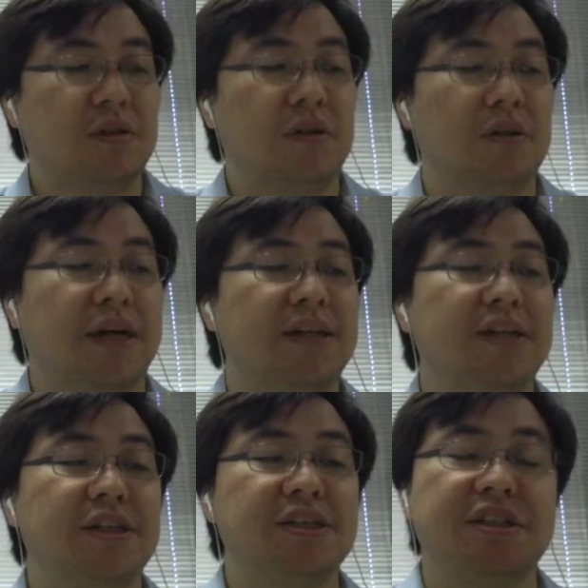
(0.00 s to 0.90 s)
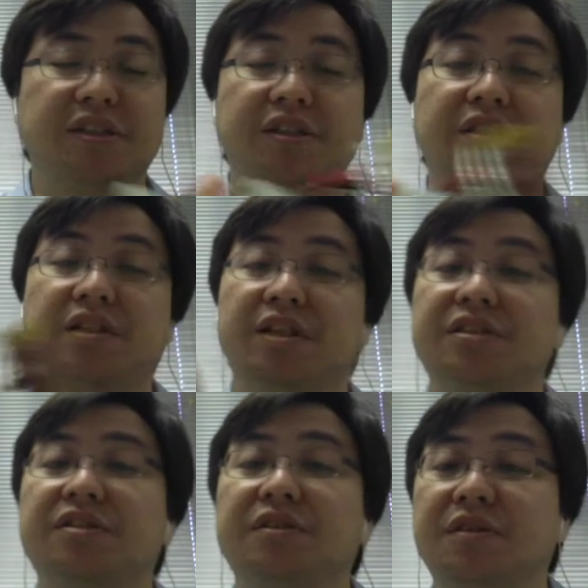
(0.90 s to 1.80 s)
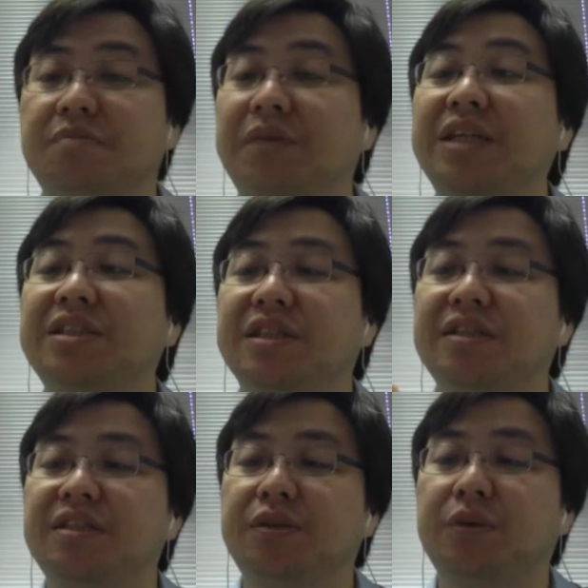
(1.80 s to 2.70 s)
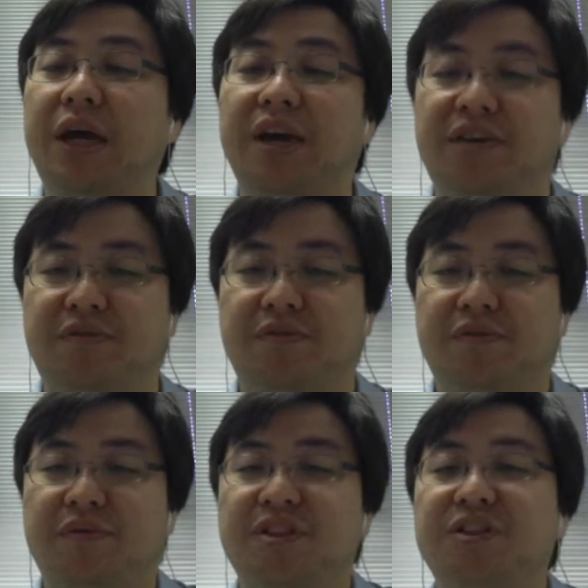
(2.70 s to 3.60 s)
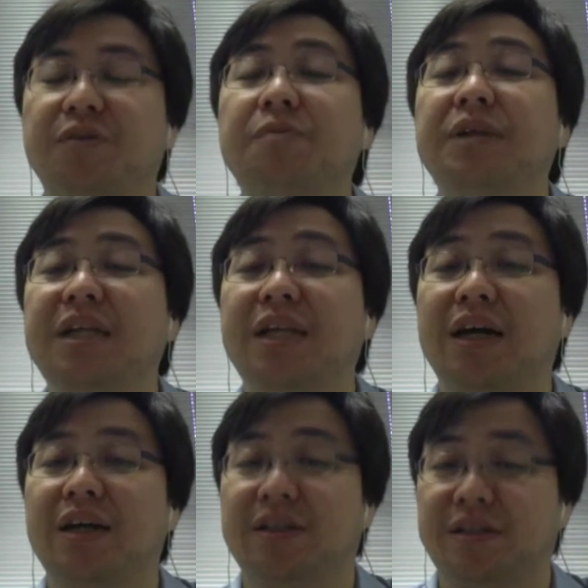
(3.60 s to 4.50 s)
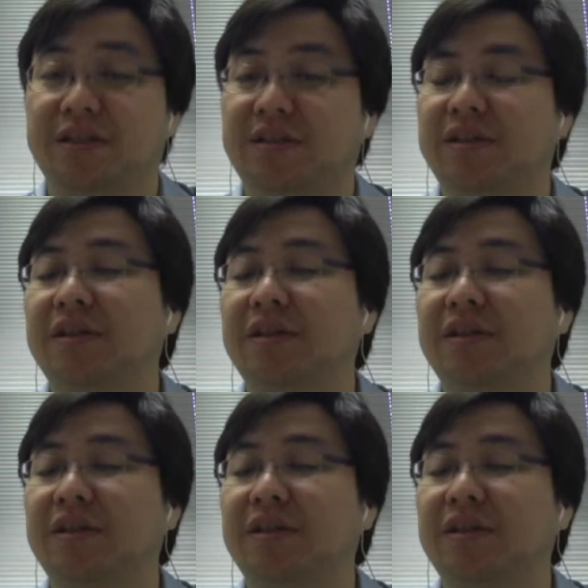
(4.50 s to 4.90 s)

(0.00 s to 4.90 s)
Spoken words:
or at least it doesn't make sense to have so many lines.